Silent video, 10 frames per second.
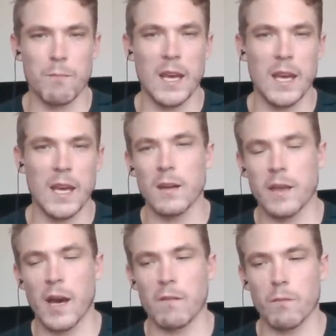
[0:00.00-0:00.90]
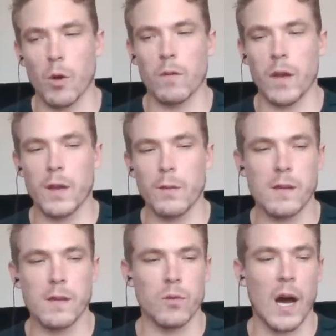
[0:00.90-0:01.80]
It does kind of motivate me
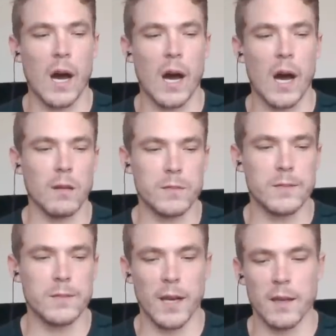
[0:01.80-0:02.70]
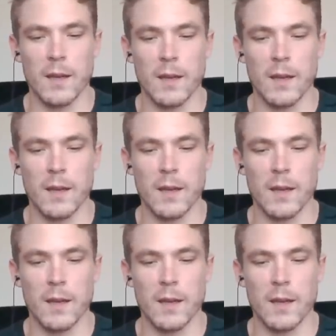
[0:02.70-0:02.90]
to a higher level to like